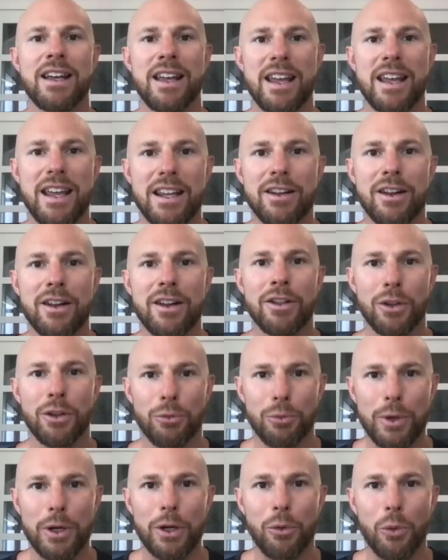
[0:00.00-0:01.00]
in the
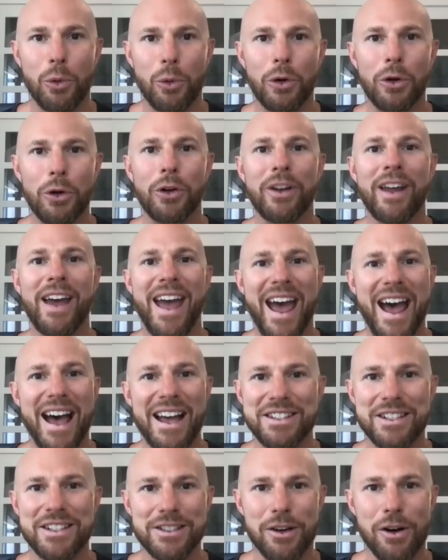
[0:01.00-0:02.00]
real world
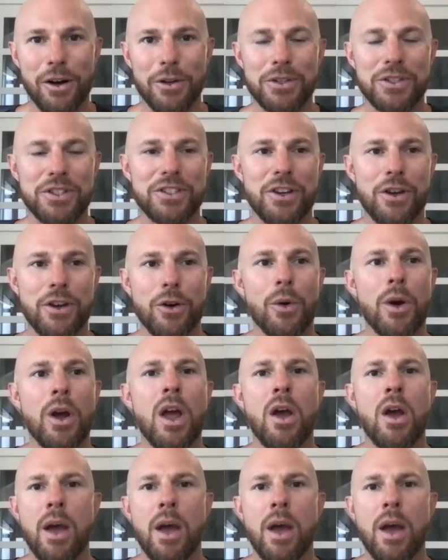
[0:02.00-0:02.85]
as adults. So